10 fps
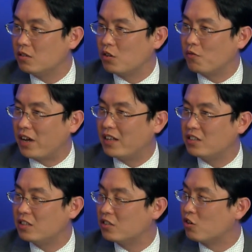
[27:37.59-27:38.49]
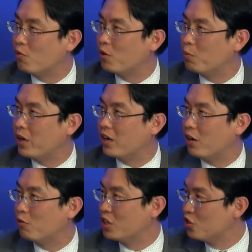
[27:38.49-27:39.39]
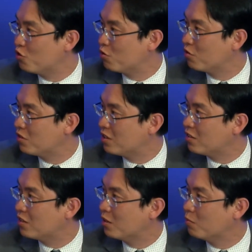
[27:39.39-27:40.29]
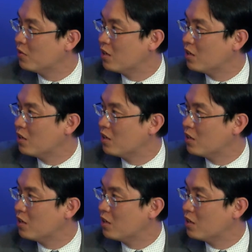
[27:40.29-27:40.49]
the VAD is covered by our insurance system,